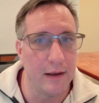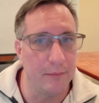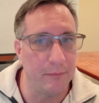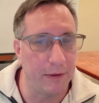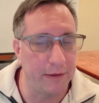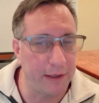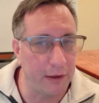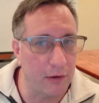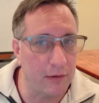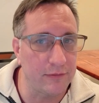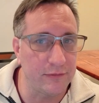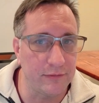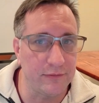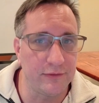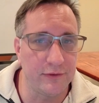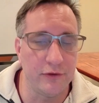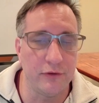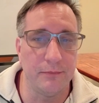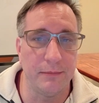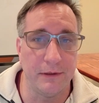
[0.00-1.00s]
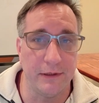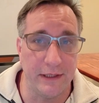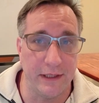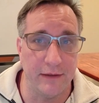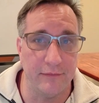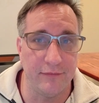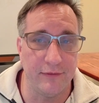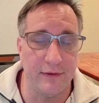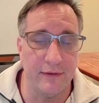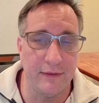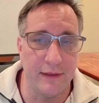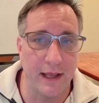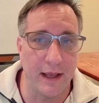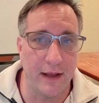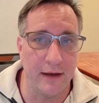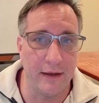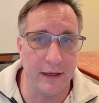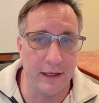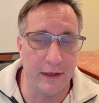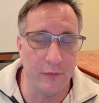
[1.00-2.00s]
but they also still believed
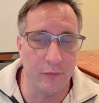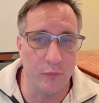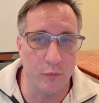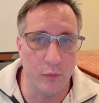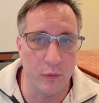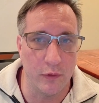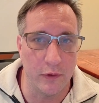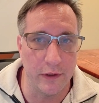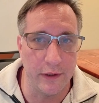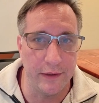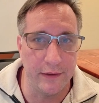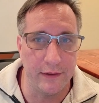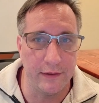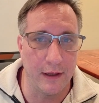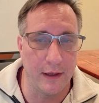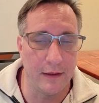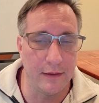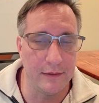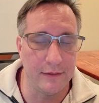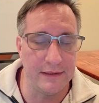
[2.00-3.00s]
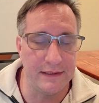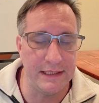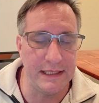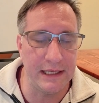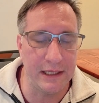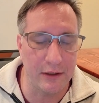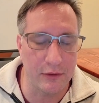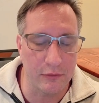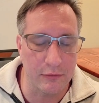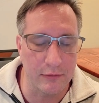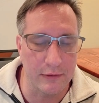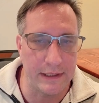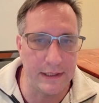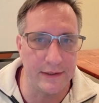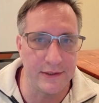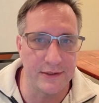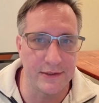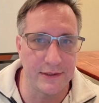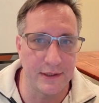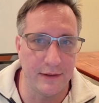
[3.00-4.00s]
that it would
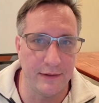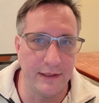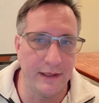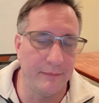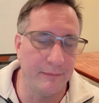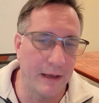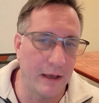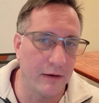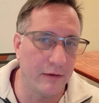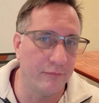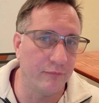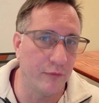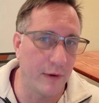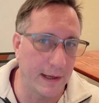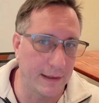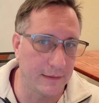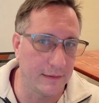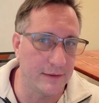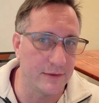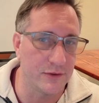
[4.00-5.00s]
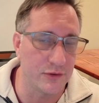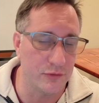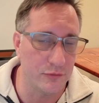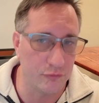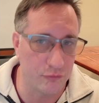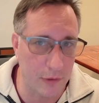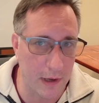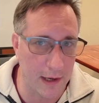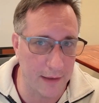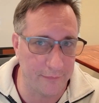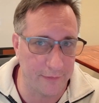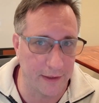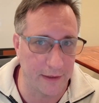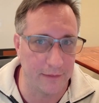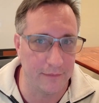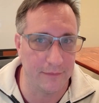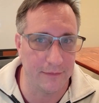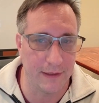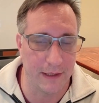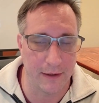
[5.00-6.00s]
decrease the amount of reckless
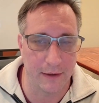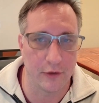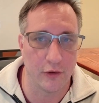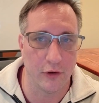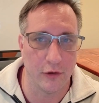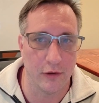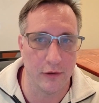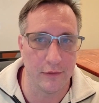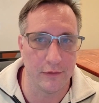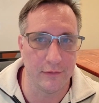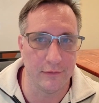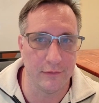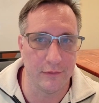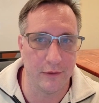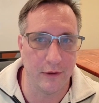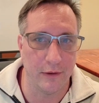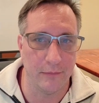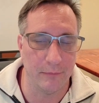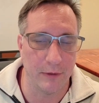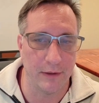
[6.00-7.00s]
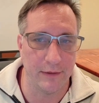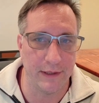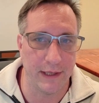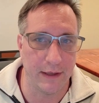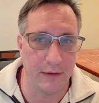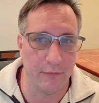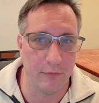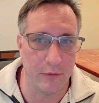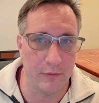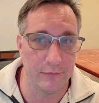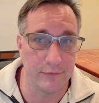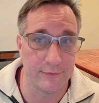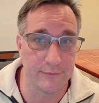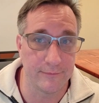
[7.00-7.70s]
driving that occurred on Montana roads.